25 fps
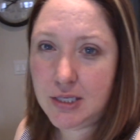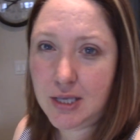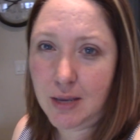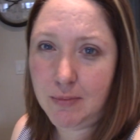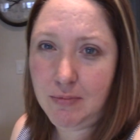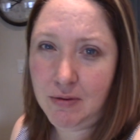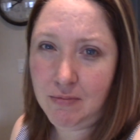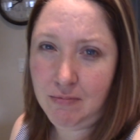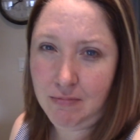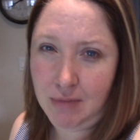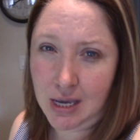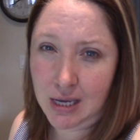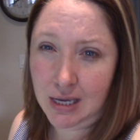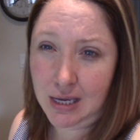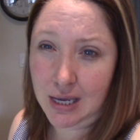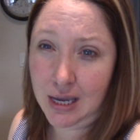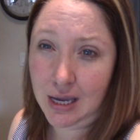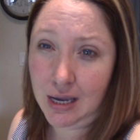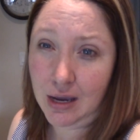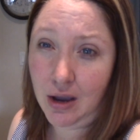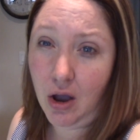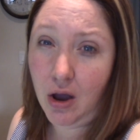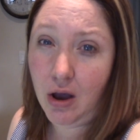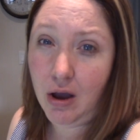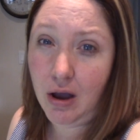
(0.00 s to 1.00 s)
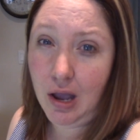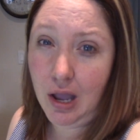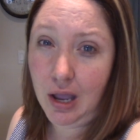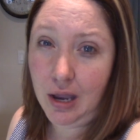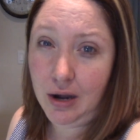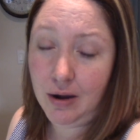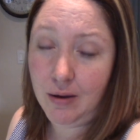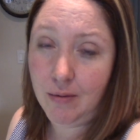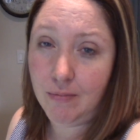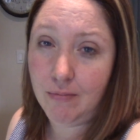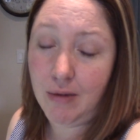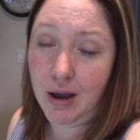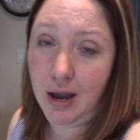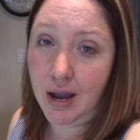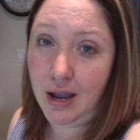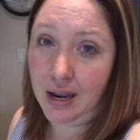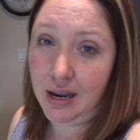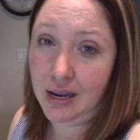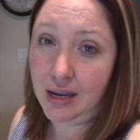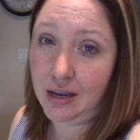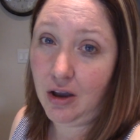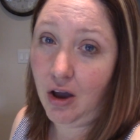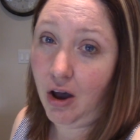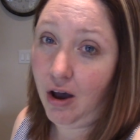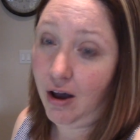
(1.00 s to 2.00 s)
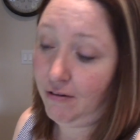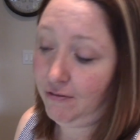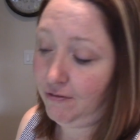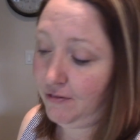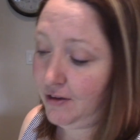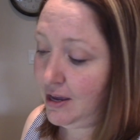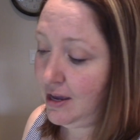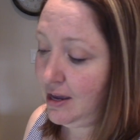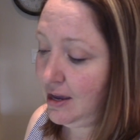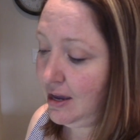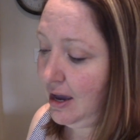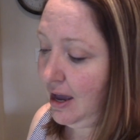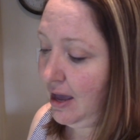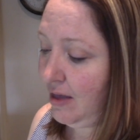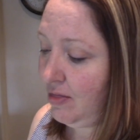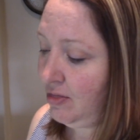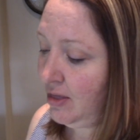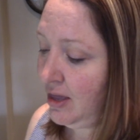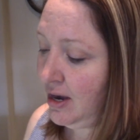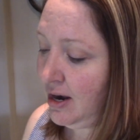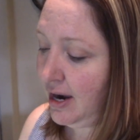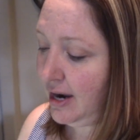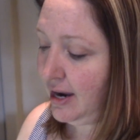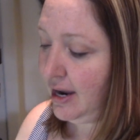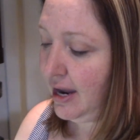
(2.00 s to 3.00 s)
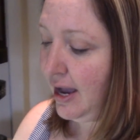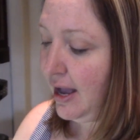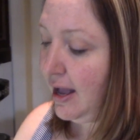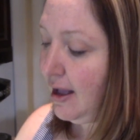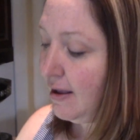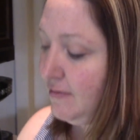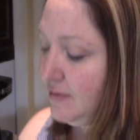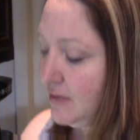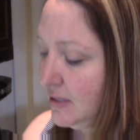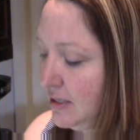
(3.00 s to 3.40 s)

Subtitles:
I've been making on my coffee, and then I have